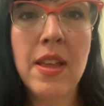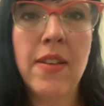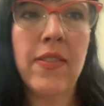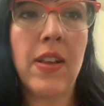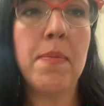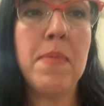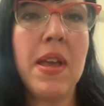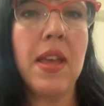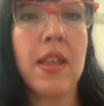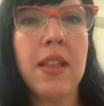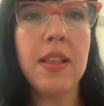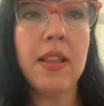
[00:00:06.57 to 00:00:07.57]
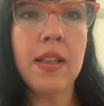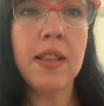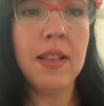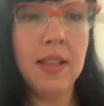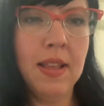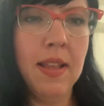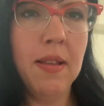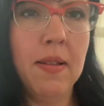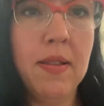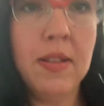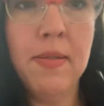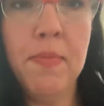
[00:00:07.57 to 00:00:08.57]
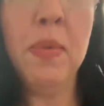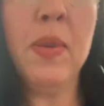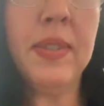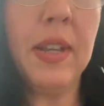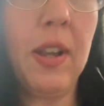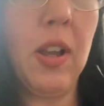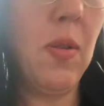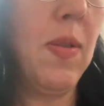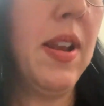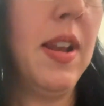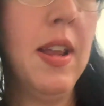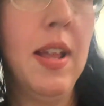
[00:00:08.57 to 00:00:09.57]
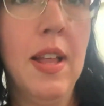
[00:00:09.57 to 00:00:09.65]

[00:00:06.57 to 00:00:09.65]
Got my music going.